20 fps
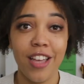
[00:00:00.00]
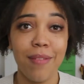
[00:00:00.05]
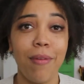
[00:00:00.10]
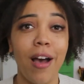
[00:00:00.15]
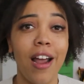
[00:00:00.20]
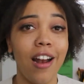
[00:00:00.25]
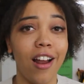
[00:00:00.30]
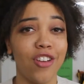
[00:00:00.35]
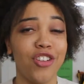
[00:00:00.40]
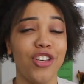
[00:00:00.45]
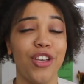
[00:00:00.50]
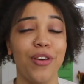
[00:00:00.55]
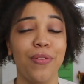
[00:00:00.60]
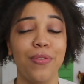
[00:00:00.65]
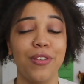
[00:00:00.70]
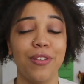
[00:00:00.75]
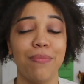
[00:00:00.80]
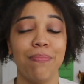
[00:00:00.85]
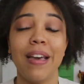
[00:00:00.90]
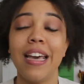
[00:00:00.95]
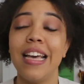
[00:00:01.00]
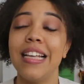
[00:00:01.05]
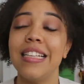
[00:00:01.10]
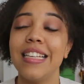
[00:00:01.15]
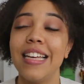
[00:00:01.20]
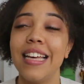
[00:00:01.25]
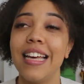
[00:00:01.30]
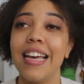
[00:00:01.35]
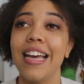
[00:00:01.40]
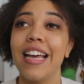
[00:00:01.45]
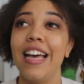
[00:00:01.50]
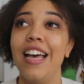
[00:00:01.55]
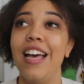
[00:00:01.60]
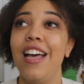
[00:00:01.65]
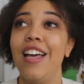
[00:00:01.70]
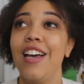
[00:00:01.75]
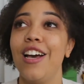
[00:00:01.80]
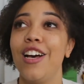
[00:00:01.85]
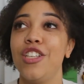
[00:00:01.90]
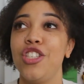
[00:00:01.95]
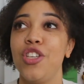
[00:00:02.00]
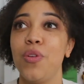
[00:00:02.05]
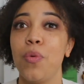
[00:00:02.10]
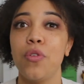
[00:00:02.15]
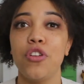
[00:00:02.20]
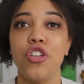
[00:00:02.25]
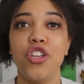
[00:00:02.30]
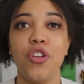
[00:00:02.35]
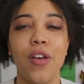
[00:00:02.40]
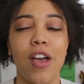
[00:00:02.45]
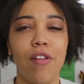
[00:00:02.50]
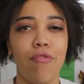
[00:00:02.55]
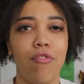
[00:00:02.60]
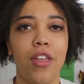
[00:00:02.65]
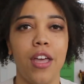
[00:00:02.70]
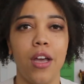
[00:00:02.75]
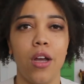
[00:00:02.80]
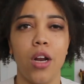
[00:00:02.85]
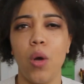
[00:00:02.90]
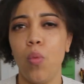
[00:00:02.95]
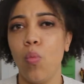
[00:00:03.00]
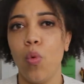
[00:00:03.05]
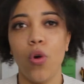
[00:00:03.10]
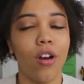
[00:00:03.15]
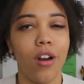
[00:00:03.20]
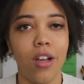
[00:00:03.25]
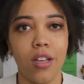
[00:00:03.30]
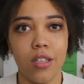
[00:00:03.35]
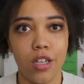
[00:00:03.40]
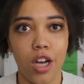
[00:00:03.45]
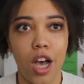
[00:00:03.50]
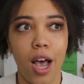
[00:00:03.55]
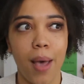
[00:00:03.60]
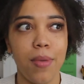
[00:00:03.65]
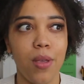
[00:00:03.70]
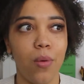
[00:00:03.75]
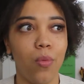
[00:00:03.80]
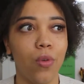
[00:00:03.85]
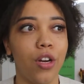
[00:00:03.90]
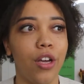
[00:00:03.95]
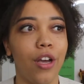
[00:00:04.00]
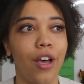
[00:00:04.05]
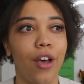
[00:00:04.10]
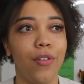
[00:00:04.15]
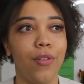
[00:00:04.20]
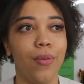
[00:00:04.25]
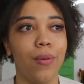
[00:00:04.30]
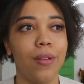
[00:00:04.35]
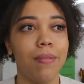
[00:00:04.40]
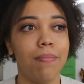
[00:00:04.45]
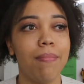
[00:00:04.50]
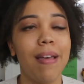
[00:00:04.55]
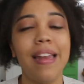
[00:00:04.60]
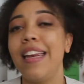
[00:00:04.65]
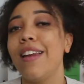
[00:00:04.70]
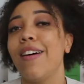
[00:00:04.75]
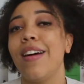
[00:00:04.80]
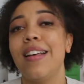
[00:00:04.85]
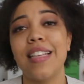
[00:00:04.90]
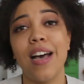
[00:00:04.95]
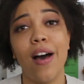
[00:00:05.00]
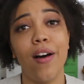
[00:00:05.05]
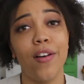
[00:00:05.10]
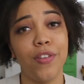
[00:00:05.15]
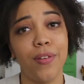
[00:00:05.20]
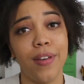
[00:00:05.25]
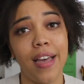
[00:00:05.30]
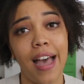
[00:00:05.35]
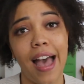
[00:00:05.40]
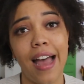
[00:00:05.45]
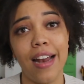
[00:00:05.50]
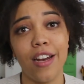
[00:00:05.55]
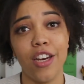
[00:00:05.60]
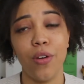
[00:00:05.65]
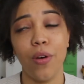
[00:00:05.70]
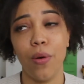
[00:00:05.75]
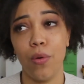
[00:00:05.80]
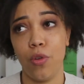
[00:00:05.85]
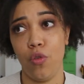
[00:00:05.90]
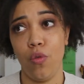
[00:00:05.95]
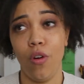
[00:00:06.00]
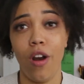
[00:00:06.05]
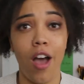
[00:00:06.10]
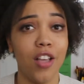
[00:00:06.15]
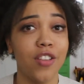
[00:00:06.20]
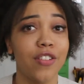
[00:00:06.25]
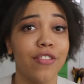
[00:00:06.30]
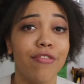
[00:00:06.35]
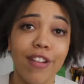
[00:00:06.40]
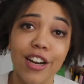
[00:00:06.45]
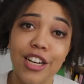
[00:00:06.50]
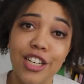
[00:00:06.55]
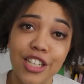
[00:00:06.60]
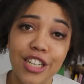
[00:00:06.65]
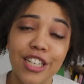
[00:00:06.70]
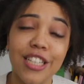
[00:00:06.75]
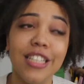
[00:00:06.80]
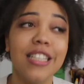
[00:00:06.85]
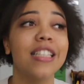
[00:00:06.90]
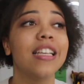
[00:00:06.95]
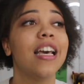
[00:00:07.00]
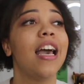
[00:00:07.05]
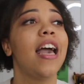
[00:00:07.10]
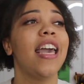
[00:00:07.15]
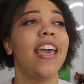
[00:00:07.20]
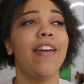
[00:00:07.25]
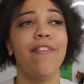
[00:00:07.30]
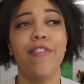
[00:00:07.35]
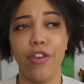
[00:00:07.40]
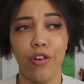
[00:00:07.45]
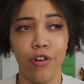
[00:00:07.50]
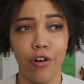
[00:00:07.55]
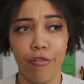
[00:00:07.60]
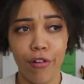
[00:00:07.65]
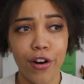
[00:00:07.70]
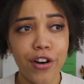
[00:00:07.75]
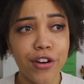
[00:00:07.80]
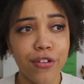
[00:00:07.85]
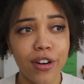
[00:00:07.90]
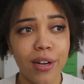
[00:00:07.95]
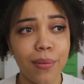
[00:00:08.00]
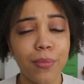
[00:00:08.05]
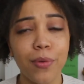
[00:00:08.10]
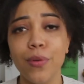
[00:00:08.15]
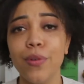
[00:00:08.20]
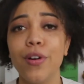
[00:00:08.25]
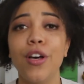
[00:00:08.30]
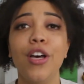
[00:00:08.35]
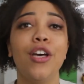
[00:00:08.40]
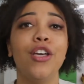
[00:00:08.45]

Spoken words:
My last year was amazing because you want to do everything like one last time. You want to go to as many nights out as you can. You want your last freshers, even though you're not a fresher anymore.